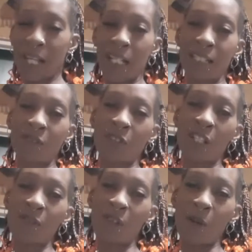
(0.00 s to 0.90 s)
nice
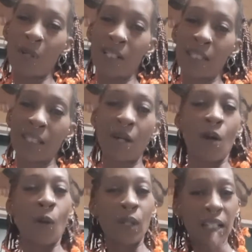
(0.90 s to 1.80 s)
fresh flowers.
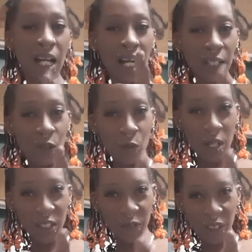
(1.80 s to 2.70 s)
Well, you have too
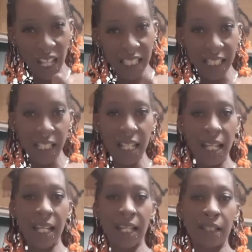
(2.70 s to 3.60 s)
much vice in your
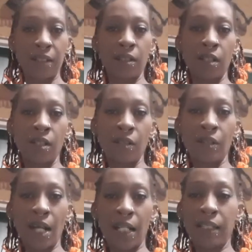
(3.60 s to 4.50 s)
head,
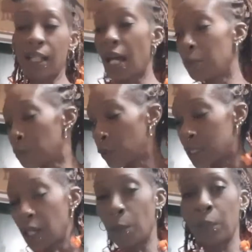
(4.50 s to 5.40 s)
right? I'm
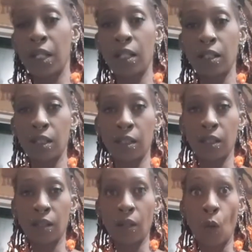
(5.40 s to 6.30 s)
pretty up my...
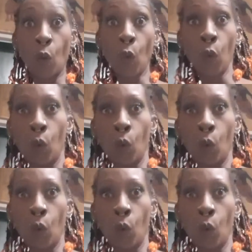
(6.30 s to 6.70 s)
Ooh.